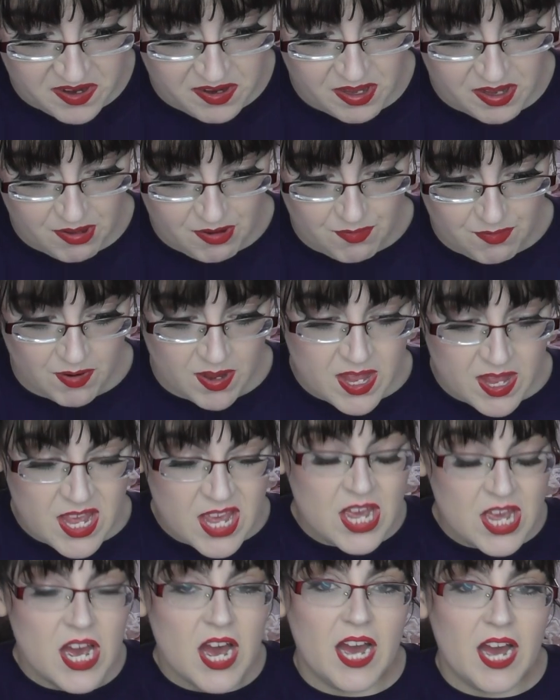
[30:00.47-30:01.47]
you go.
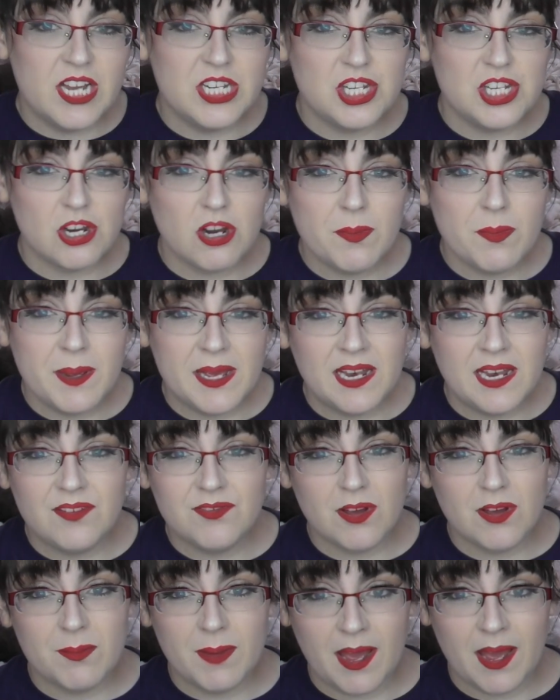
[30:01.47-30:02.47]
Sugar Pill have
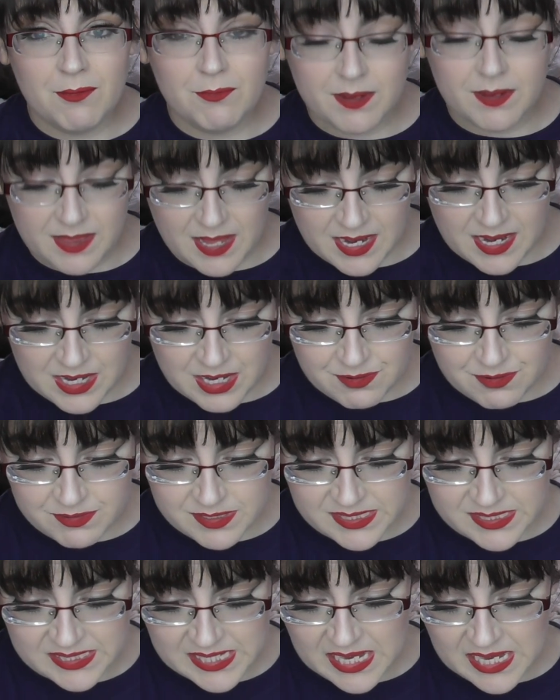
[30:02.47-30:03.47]
come out with a new
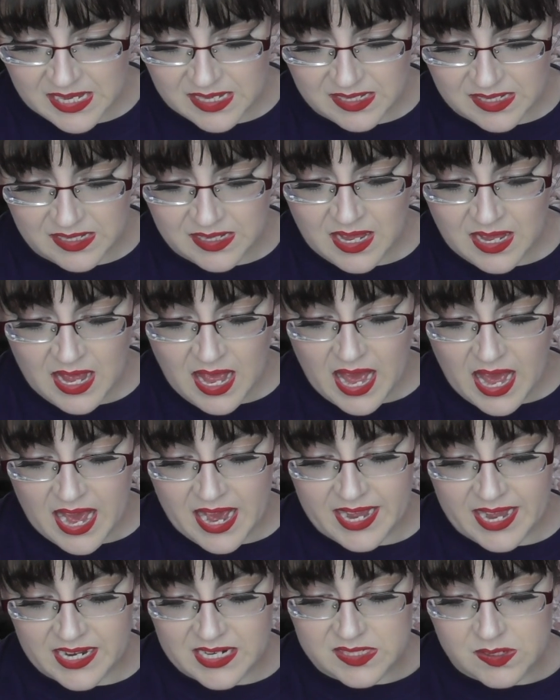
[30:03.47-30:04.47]
single.
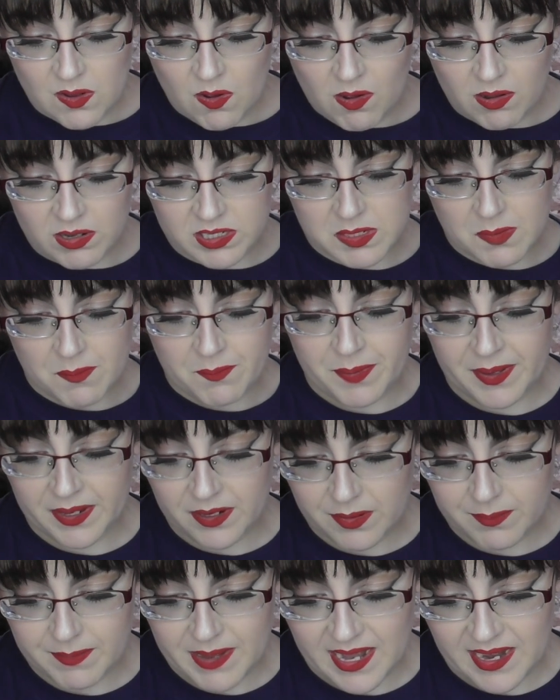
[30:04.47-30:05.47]
It is called
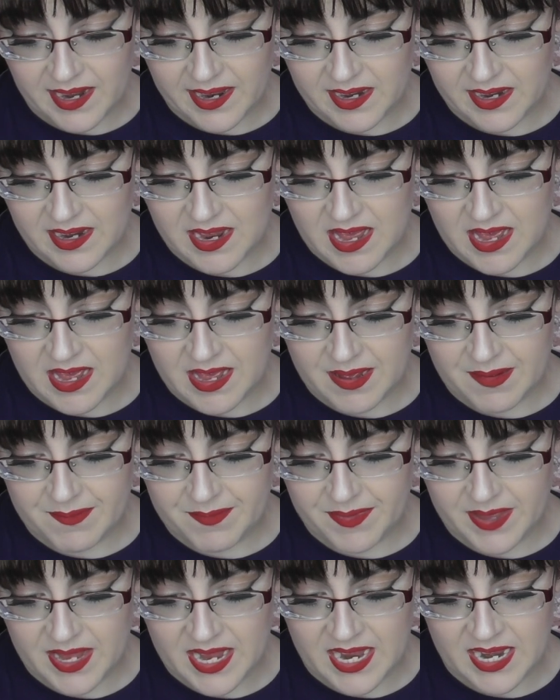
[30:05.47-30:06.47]
Bitter Melon.
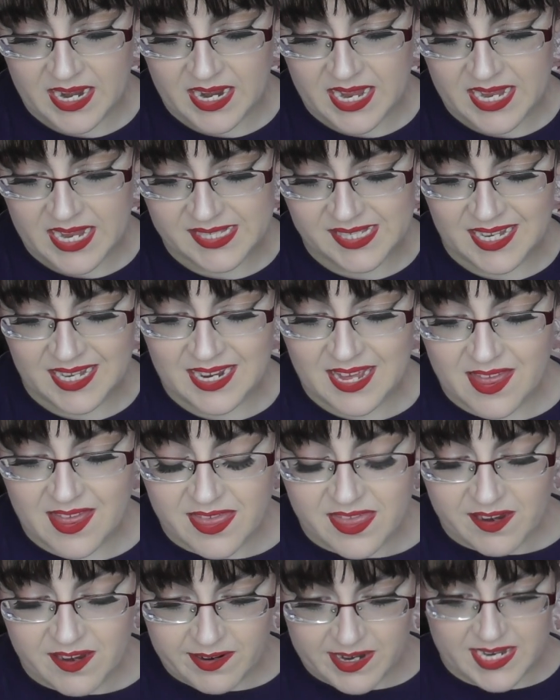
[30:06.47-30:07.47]
It is in a
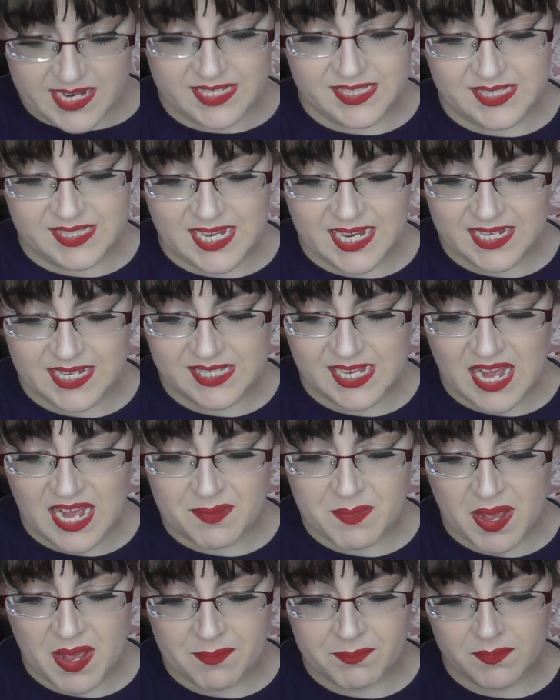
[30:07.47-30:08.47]

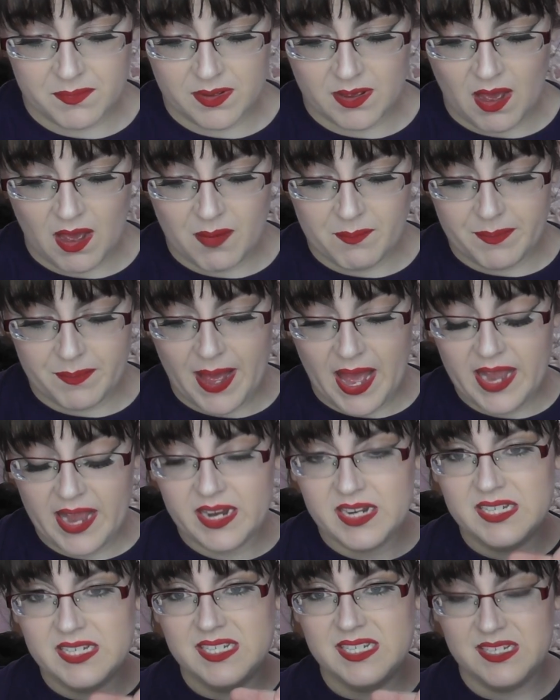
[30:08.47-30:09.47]
36mm
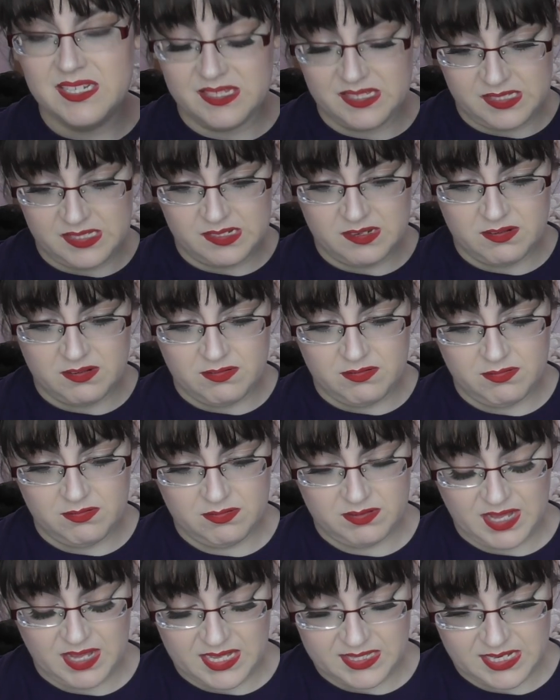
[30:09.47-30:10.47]
compact, so
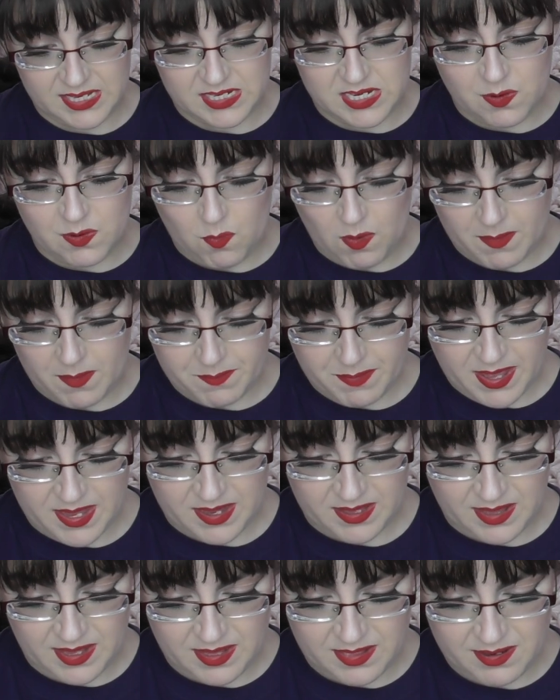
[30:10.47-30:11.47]
that's actually quite big.
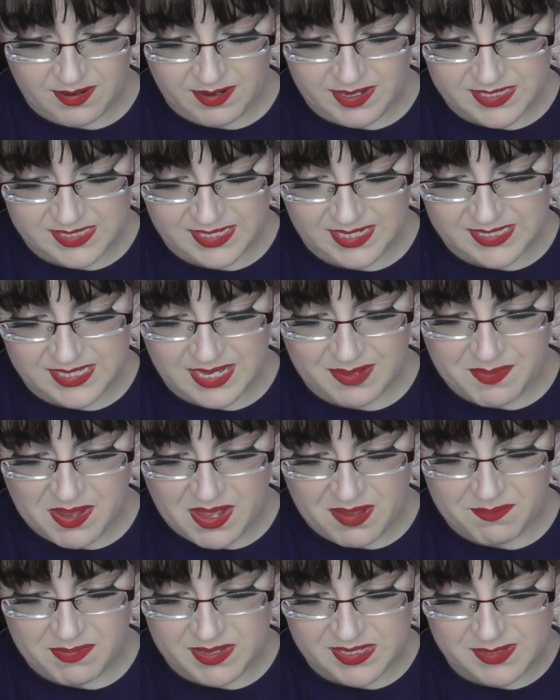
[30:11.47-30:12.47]
I think
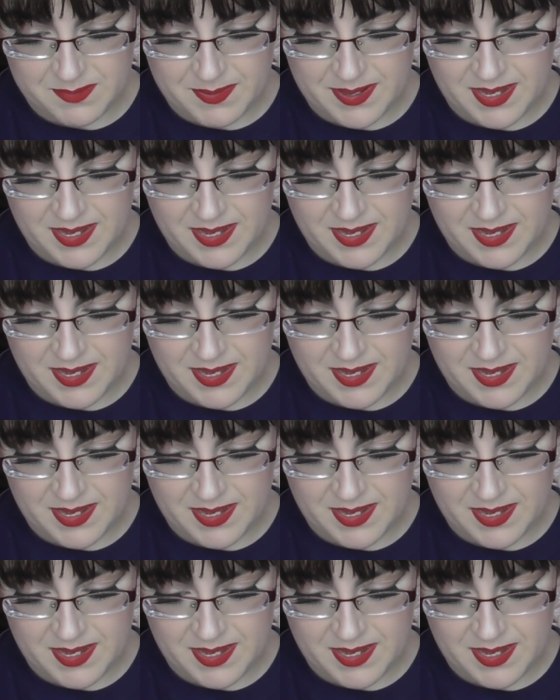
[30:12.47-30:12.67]
36mm is